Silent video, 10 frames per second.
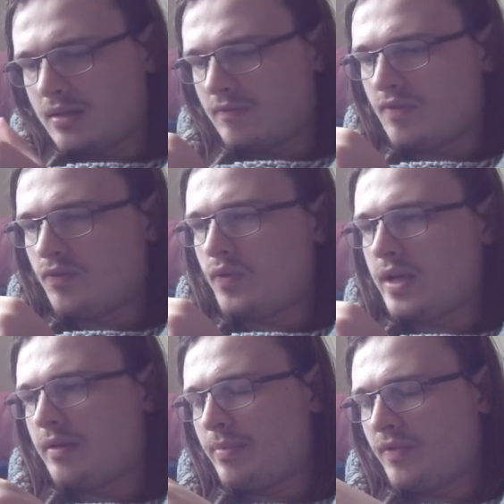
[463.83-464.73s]
real
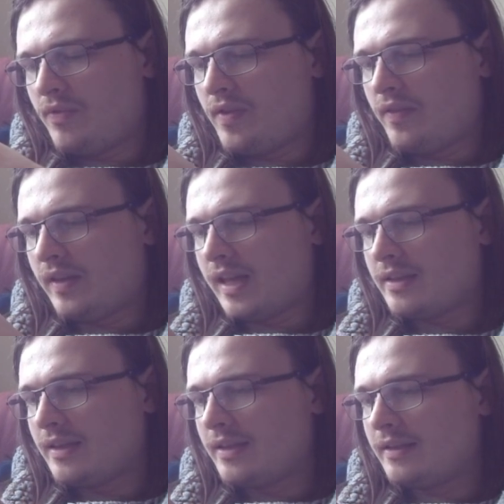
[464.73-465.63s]
quick before I
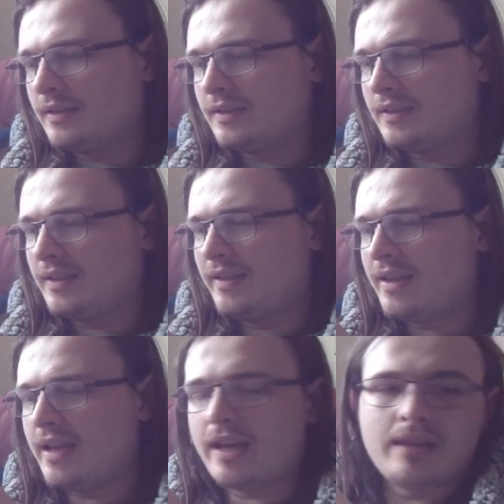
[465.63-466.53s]
forget.
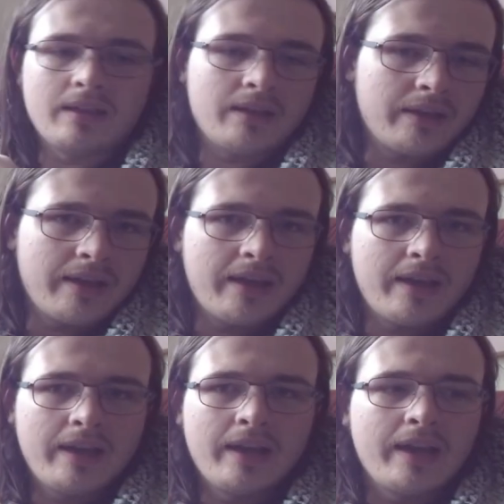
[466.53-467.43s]
Okay.
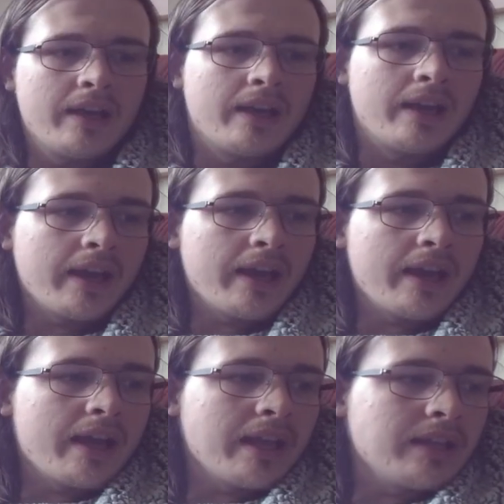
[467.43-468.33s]
I
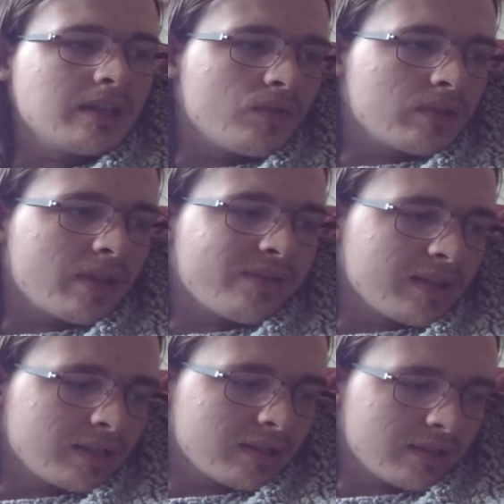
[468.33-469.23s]
don't have my
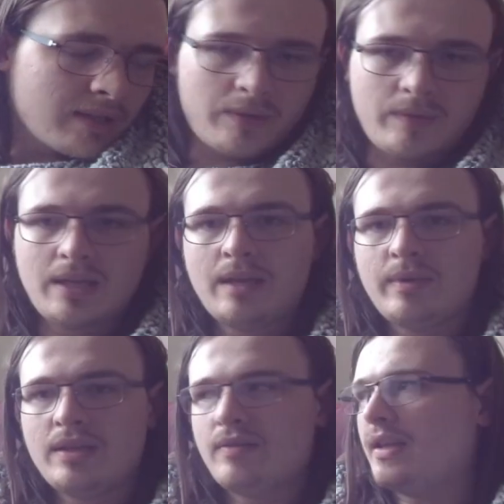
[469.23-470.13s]
scissors anywhere near me,
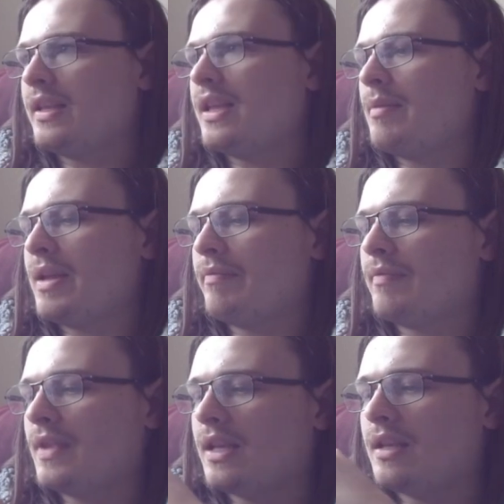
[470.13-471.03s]
do not Give me.
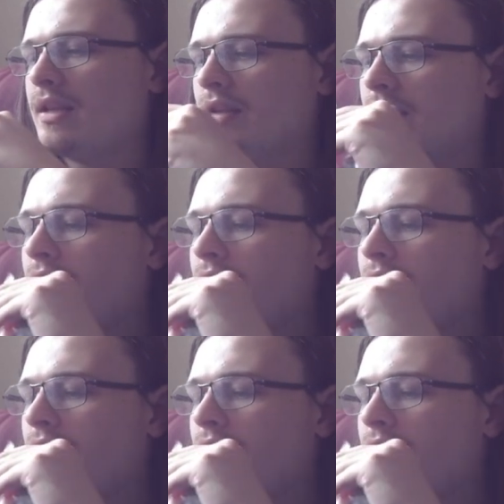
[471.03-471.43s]
Hold on.